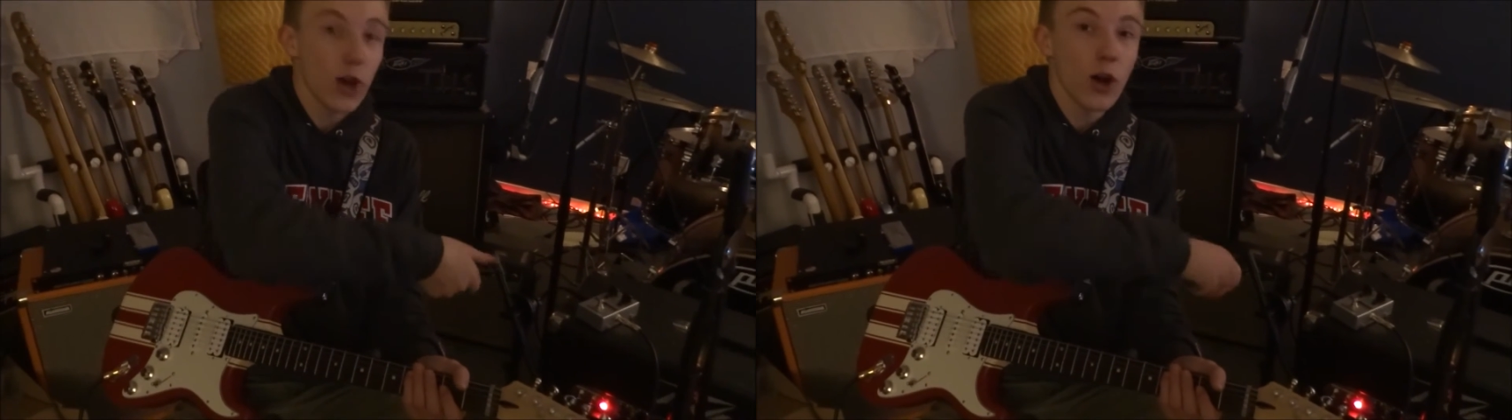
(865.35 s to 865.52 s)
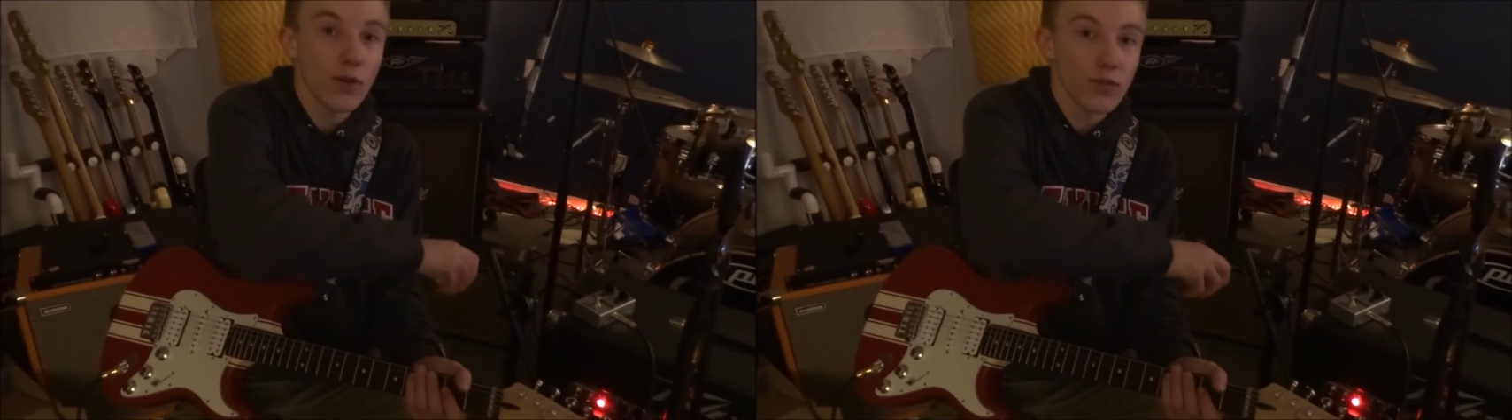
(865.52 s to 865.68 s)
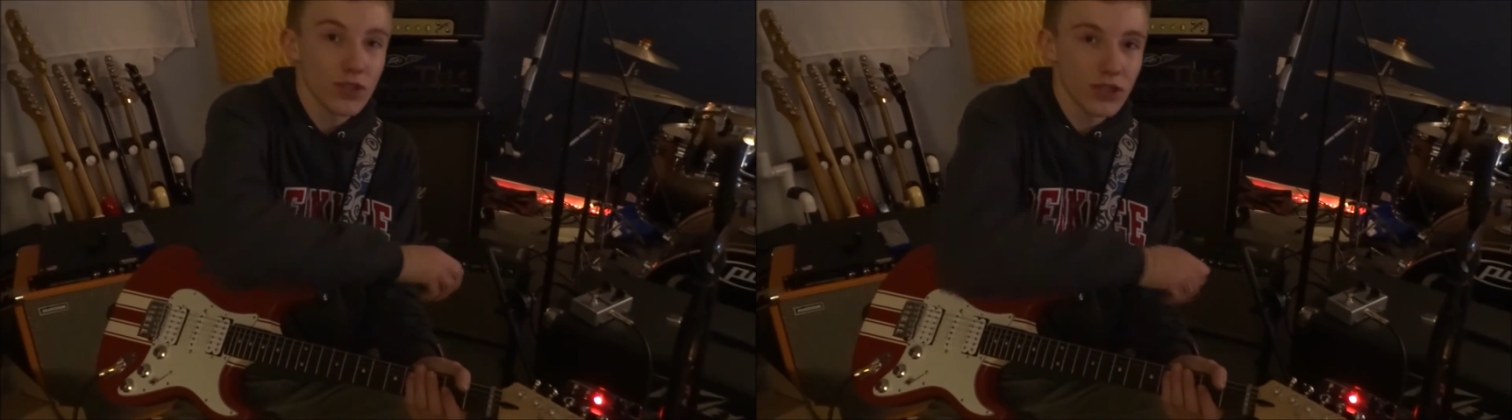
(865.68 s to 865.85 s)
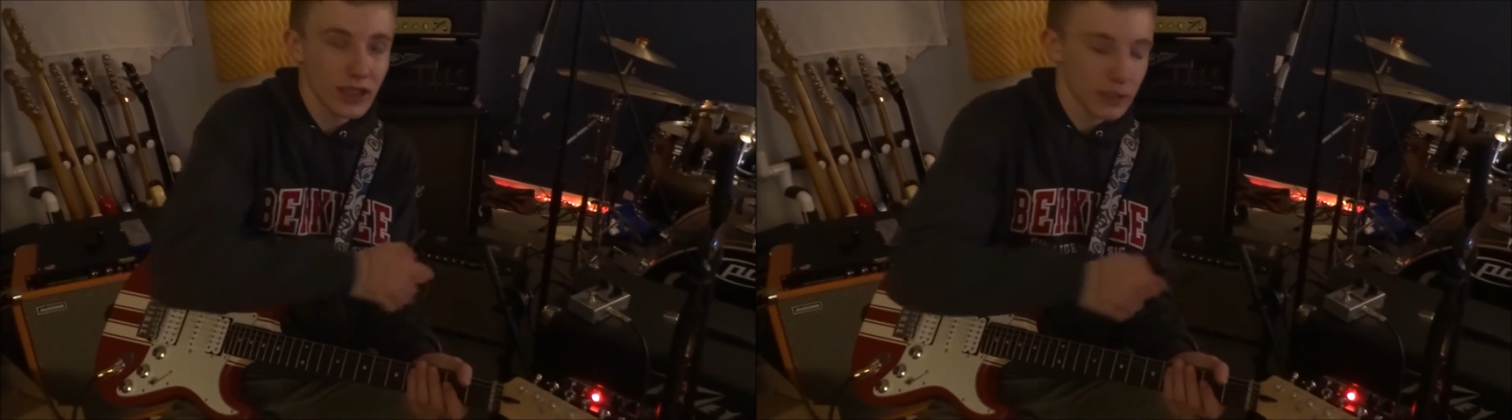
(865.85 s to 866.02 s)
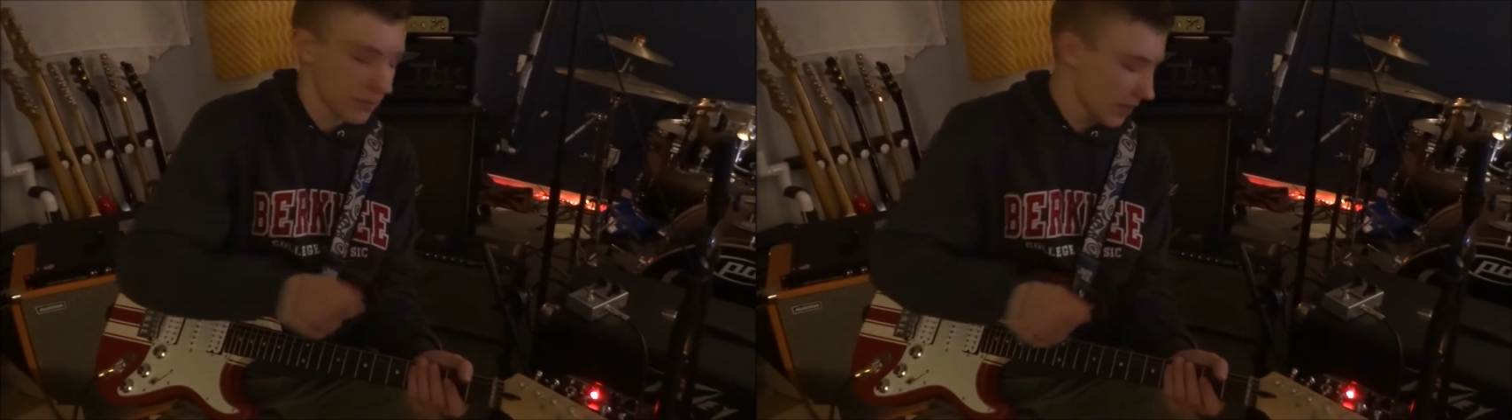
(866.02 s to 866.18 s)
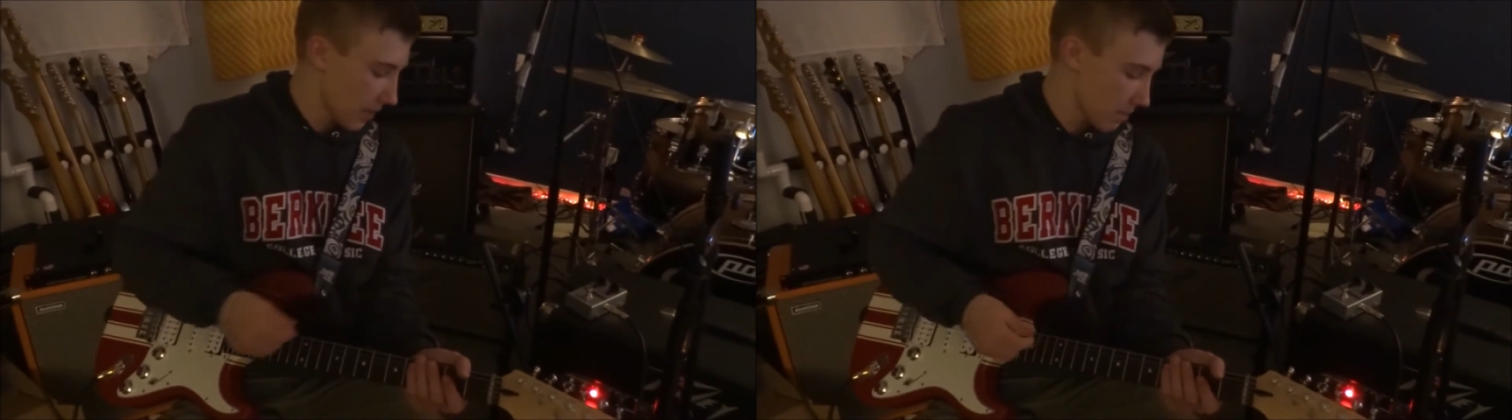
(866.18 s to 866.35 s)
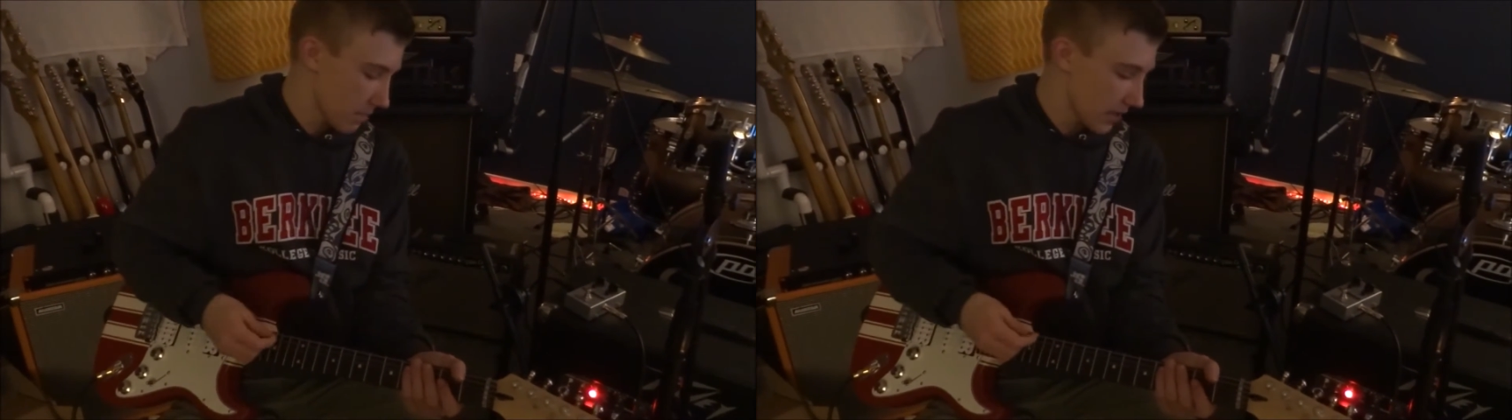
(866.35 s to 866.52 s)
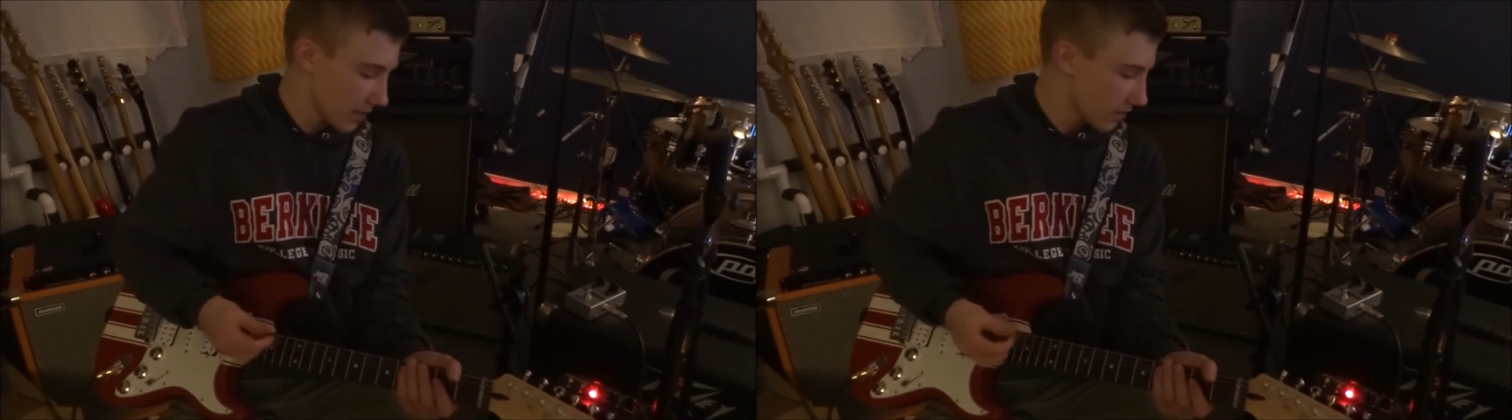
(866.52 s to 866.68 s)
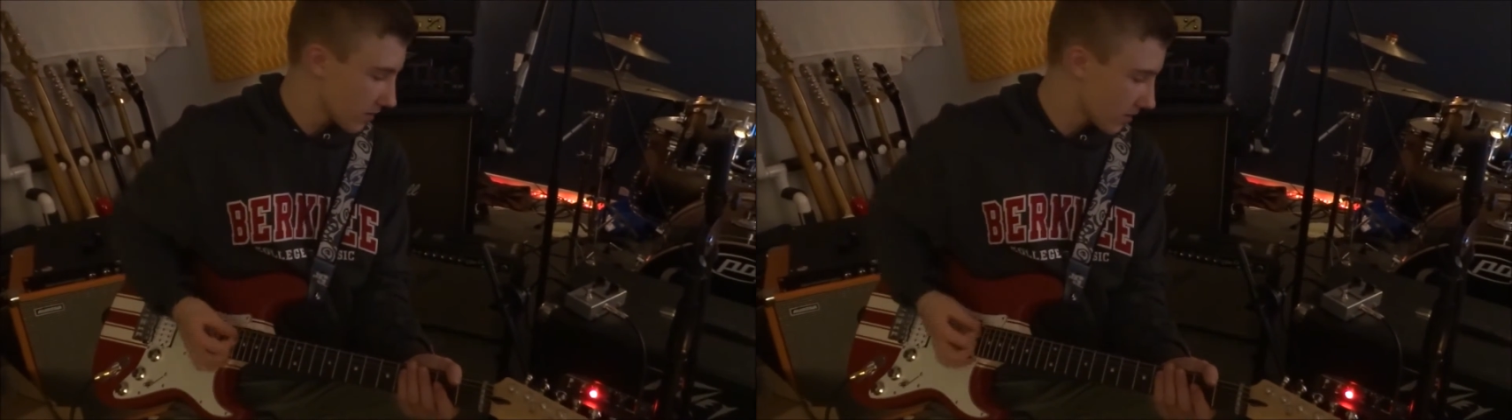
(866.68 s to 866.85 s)
off just a little bit of that
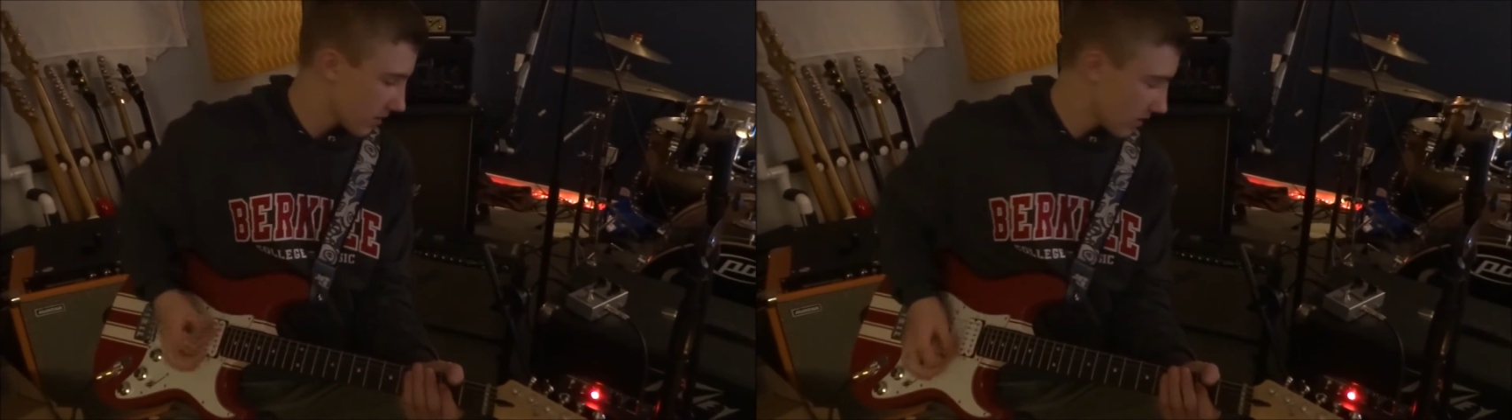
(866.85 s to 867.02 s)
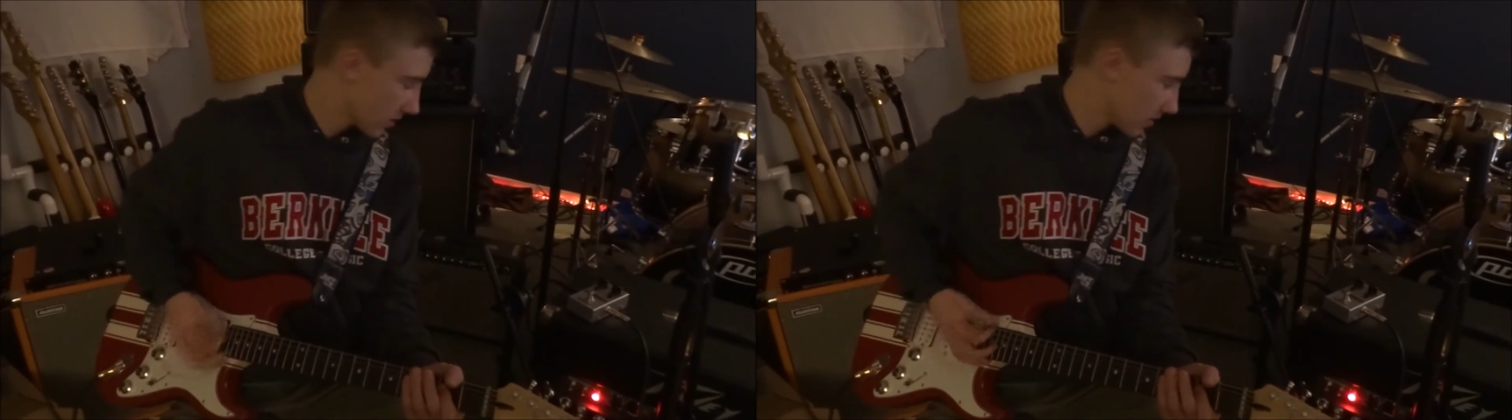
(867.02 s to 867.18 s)
bass. Take